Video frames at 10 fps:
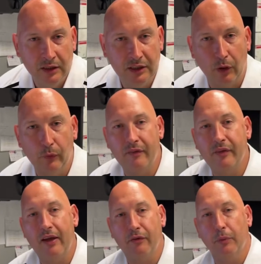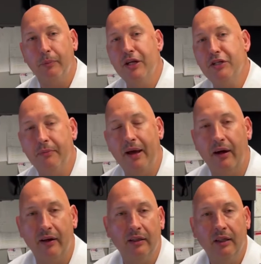So whenever you have to replace your
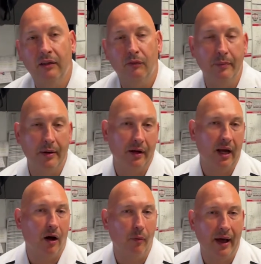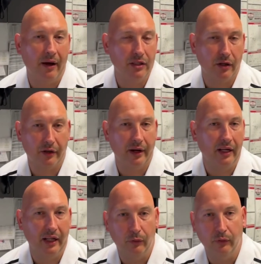battery, remember, not all batteries are
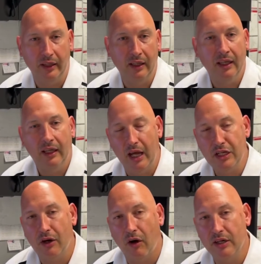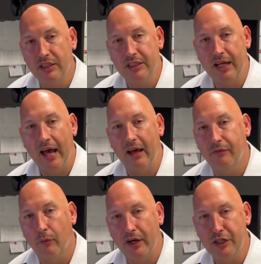created equal. Each car is designed
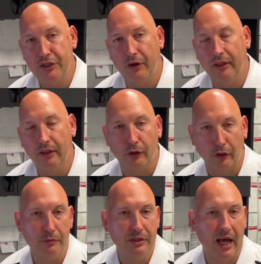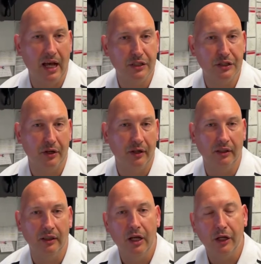for a certain group size, a
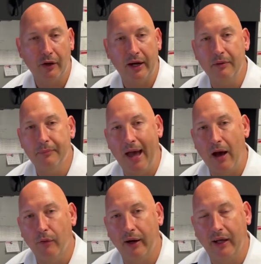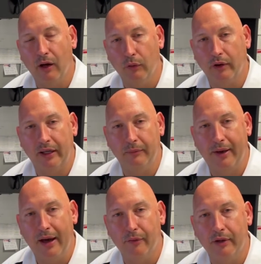certain cranking power and cold cranking
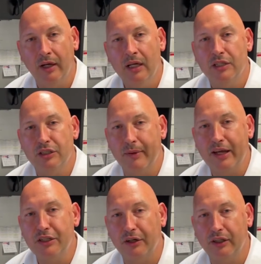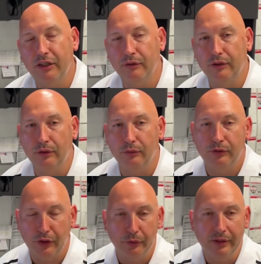power. So make sure you
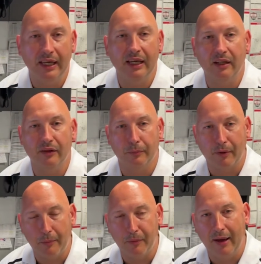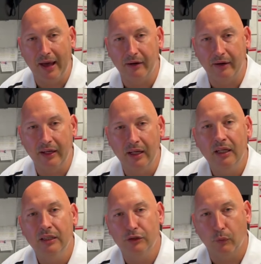do get the proper battery
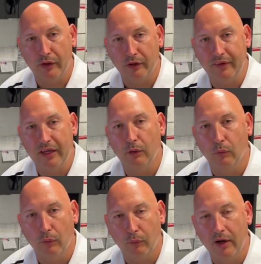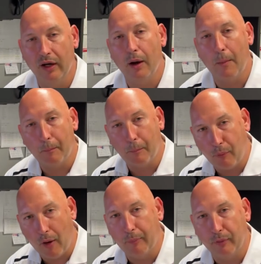to where your vehicle will run
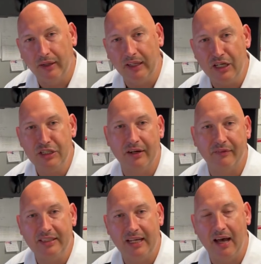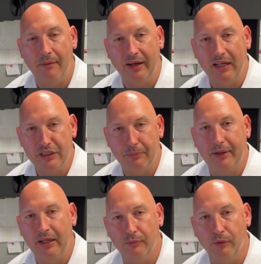properly each and every time and is
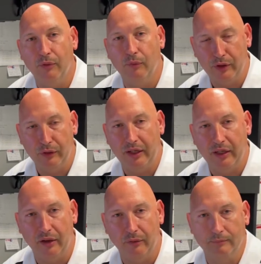dependable when you need to go.